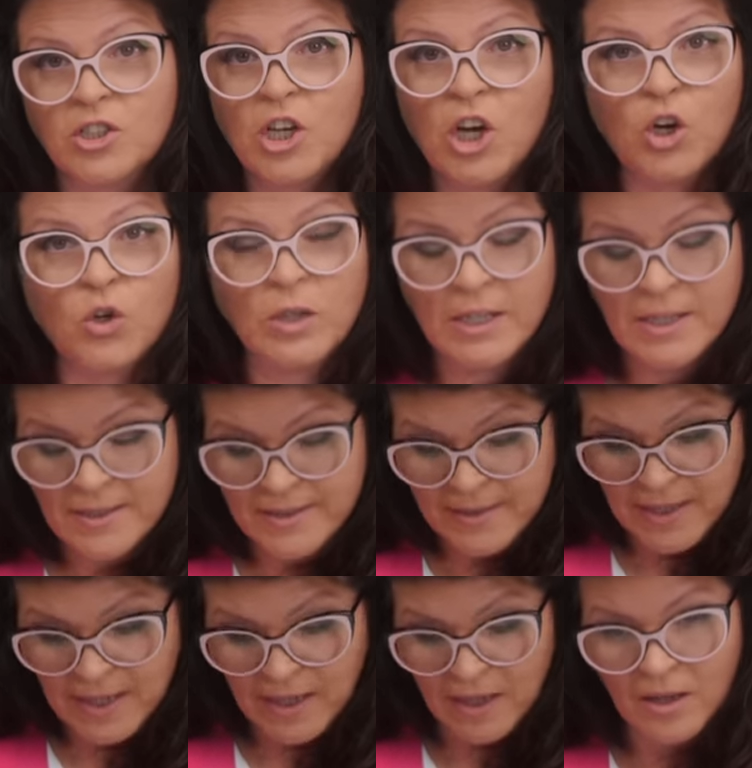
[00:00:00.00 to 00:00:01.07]
totally
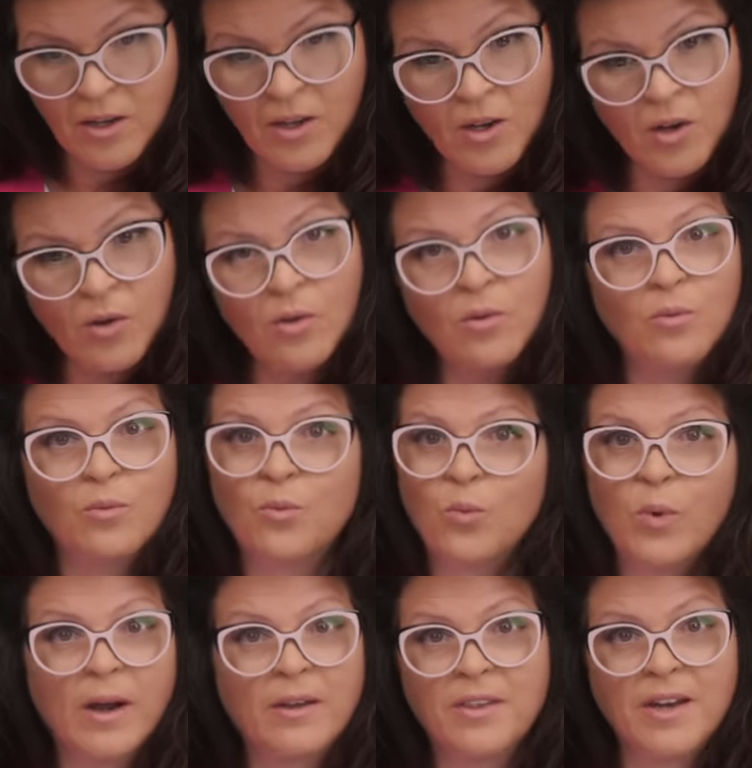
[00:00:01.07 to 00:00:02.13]
see
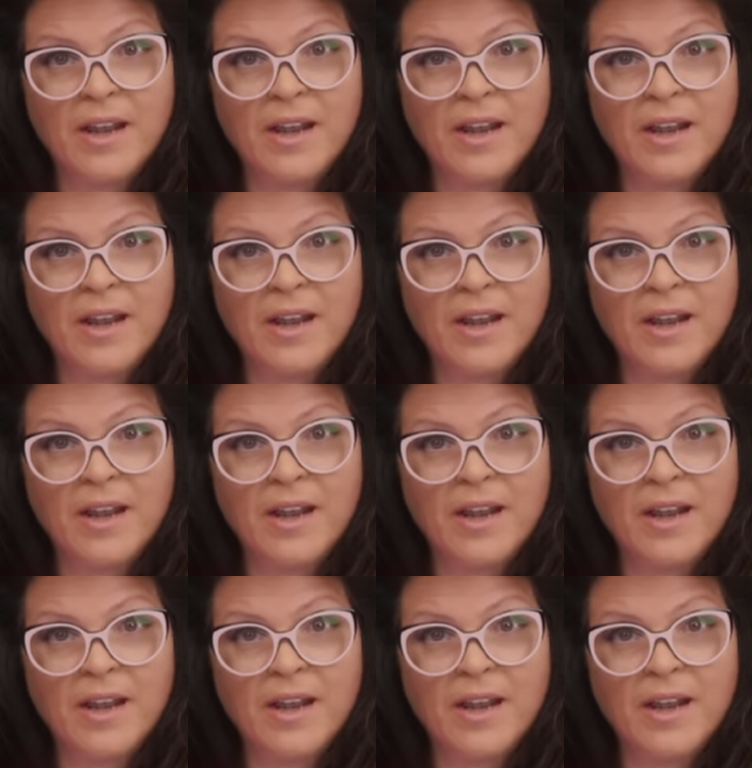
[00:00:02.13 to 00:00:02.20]
where the